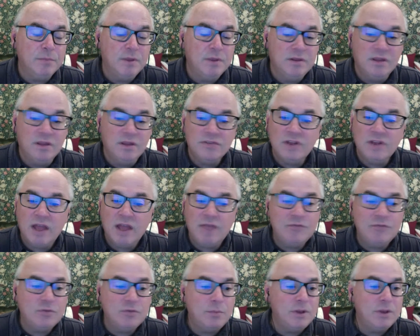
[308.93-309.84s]
He doesn't
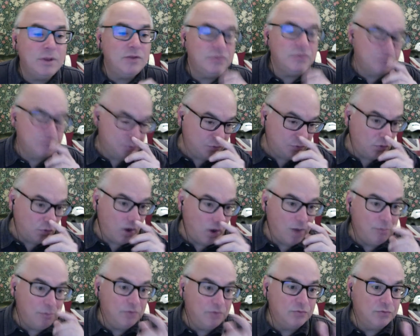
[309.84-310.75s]
have too many
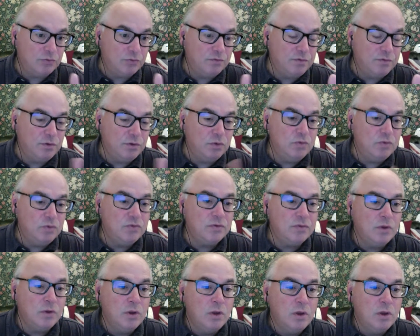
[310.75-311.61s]
subscribers or views,